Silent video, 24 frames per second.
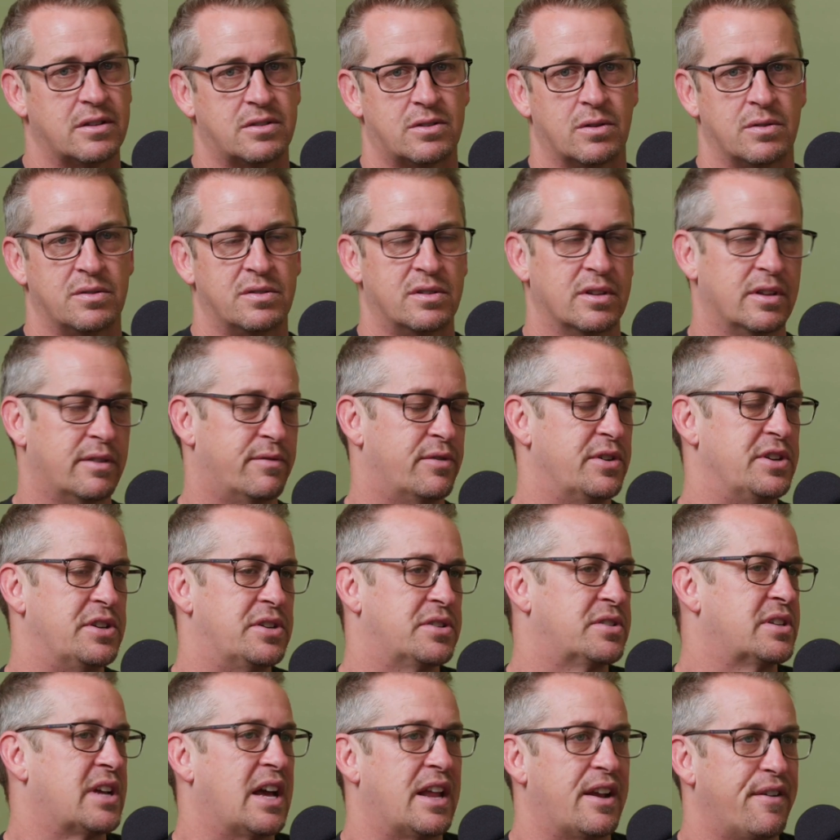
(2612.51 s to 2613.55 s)
And so delivery
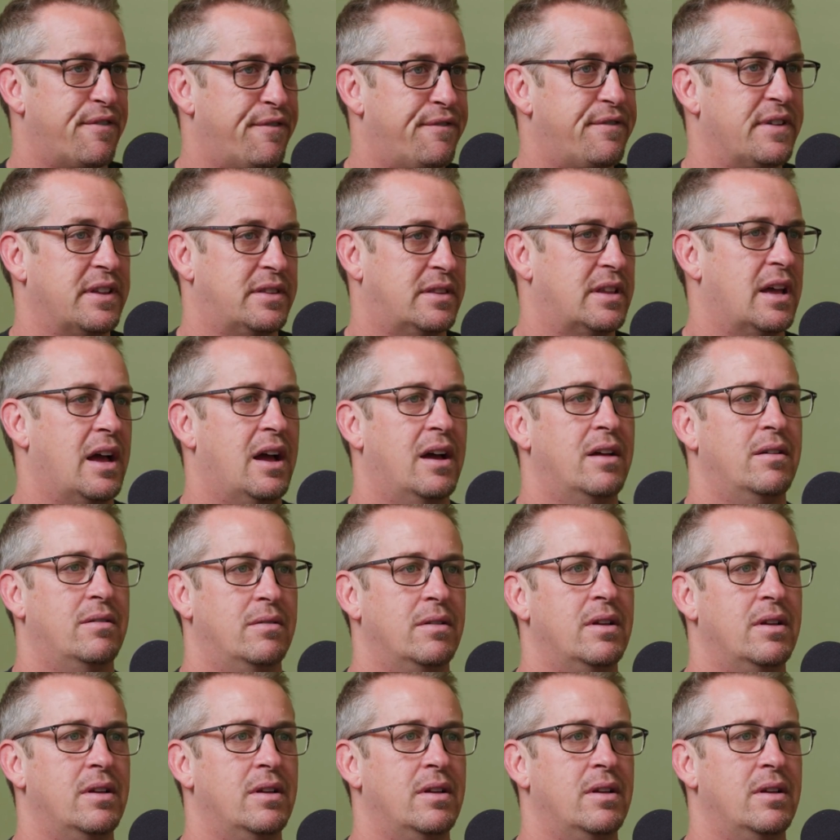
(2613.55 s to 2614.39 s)
just kind of fit that.